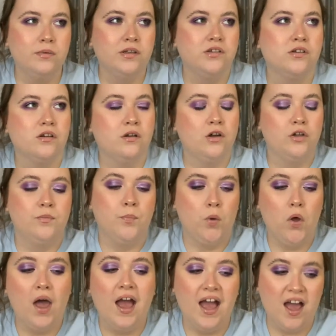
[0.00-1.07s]
which it could
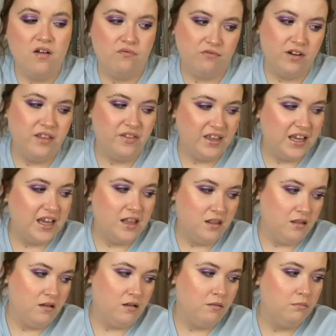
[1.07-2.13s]
put everything
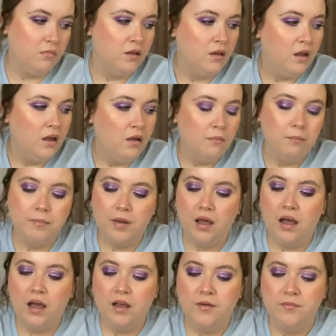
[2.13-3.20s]
in them,
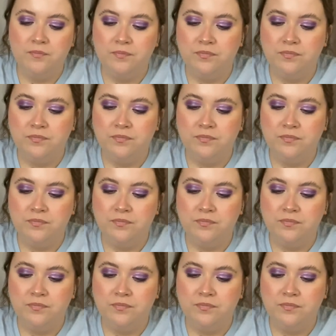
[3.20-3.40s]
but